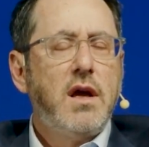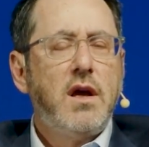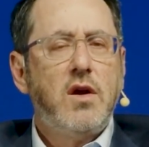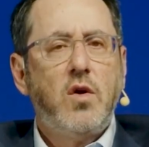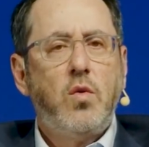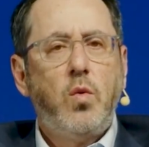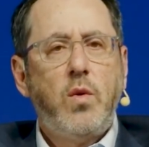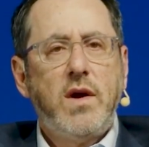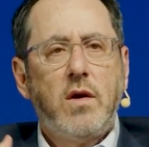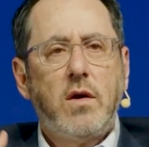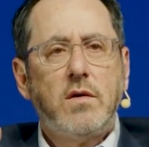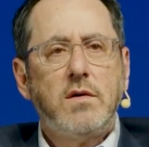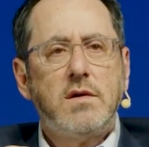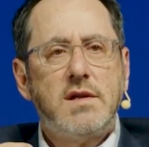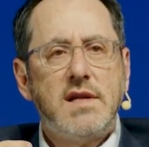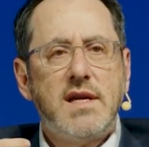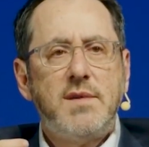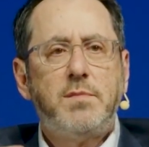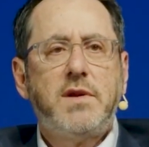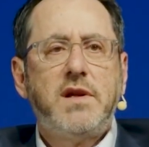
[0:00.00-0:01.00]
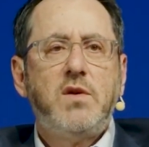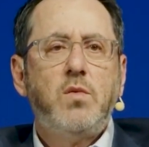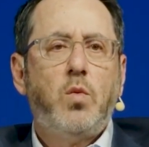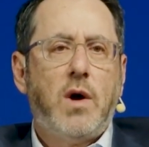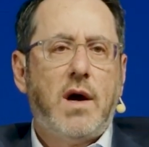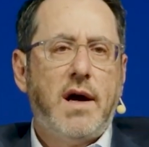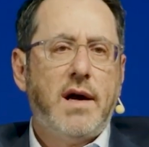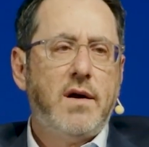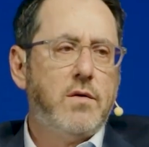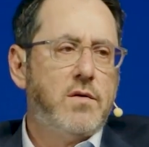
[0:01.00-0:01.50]
We are deeply
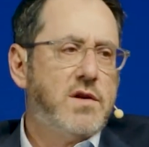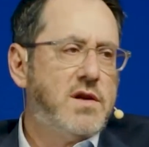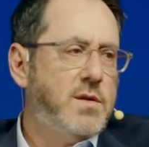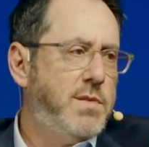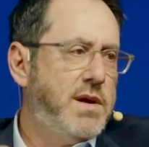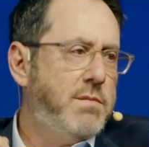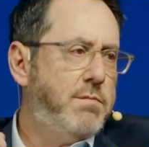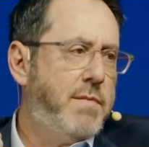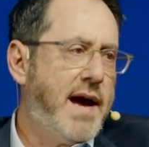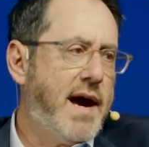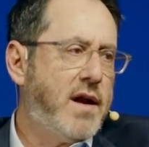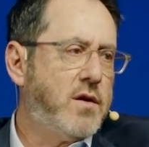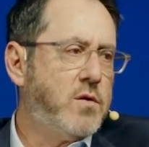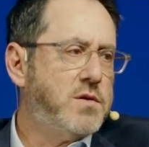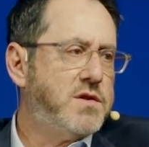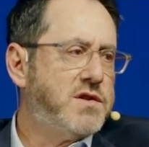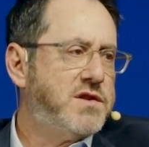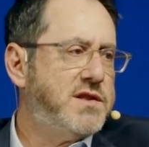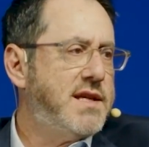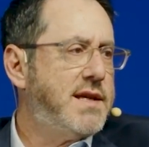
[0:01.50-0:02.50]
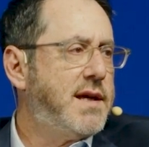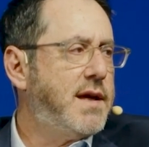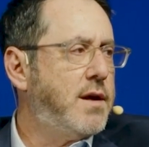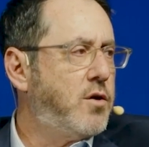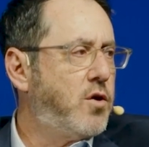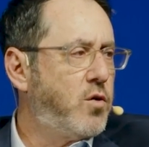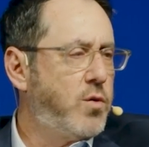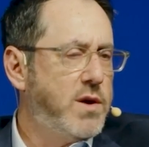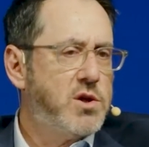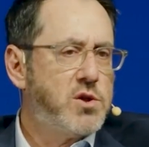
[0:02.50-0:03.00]
wired to be
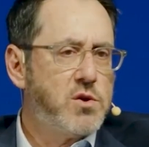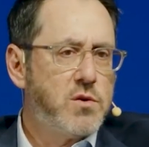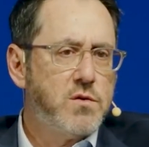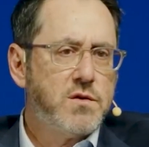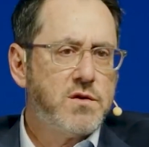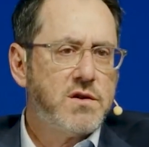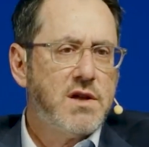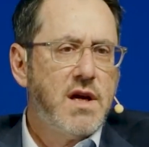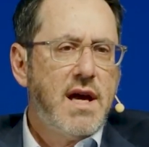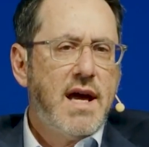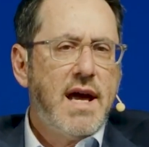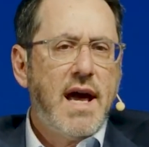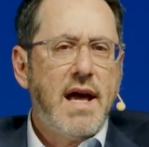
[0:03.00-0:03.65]
pattern-seeking creatures.